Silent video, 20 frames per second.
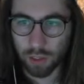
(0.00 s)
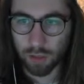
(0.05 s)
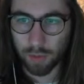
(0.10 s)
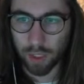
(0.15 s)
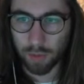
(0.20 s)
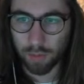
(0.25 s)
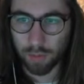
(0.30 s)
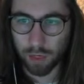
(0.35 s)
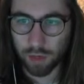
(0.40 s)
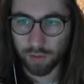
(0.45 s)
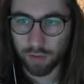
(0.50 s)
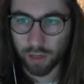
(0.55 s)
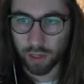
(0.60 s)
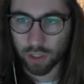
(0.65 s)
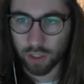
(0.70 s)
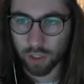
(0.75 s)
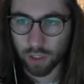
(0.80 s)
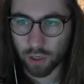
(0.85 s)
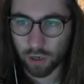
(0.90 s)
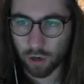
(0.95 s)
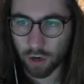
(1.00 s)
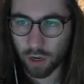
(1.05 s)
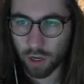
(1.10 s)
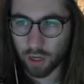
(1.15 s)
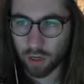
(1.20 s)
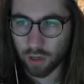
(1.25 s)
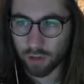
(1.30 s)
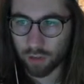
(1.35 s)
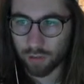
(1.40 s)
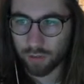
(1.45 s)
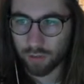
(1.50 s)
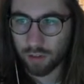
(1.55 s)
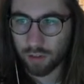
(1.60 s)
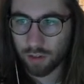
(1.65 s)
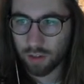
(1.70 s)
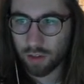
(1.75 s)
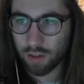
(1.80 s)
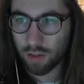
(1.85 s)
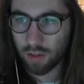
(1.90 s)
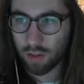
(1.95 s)
by the manufacturer, you're kind of,
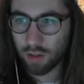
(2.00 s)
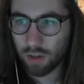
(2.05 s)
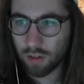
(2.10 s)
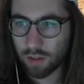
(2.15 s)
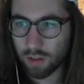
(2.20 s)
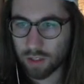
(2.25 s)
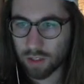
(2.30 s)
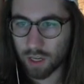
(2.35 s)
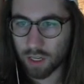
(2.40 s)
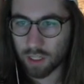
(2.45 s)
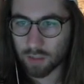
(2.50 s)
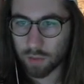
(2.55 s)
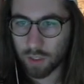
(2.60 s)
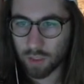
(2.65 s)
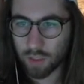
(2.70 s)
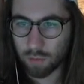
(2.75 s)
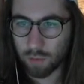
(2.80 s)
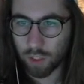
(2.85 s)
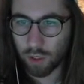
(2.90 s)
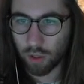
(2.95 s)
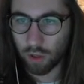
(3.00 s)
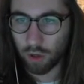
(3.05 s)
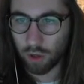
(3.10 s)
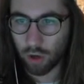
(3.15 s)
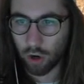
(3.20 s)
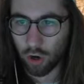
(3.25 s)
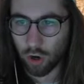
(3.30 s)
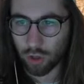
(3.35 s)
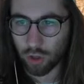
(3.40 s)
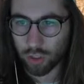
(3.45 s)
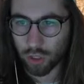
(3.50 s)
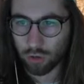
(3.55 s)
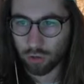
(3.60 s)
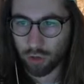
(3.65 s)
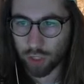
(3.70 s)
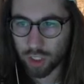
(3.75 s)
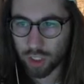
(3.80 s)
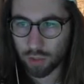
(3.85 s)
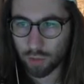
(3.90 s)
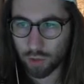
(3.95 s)
this guy is basically being like, oh, it's
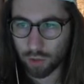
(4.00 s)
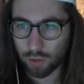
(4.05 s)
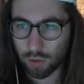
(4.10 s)
unreasonable.